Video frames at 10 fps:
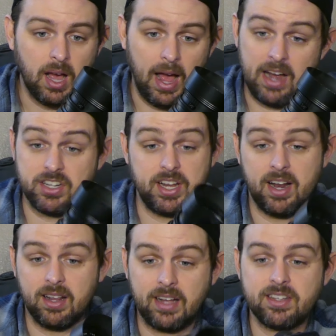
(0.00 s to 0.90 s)
I actually
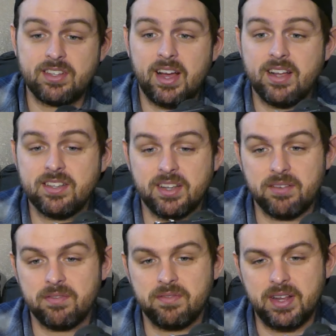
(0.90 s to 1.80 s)
kind of like the size.
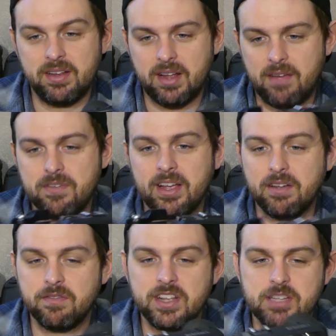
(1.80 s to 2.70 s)
I feel like
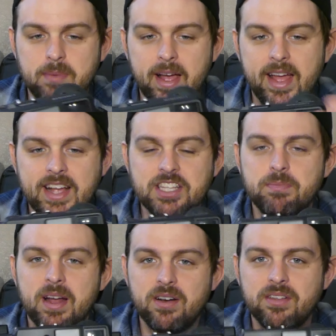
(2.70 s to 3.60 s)
it fits my hands
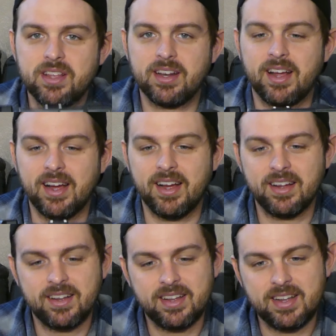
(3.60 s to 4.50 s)
better than
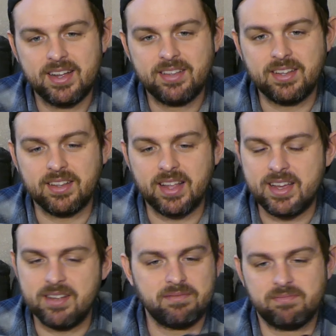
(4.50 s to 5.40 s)

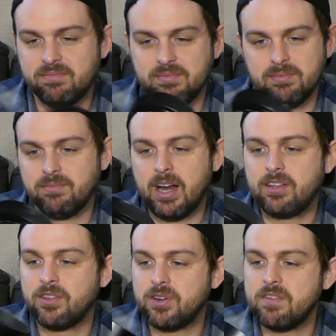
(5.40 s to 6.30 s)
like
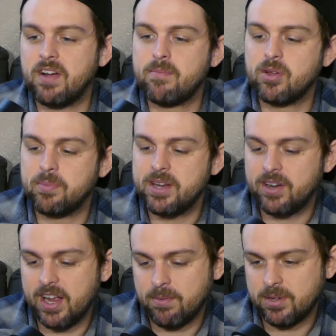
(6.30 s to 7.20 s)
regular
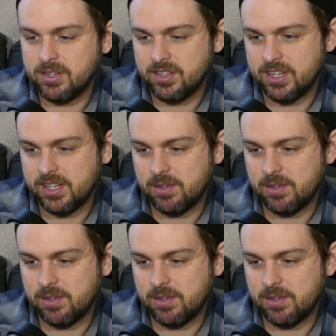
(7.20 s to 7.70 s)
35mm cameras.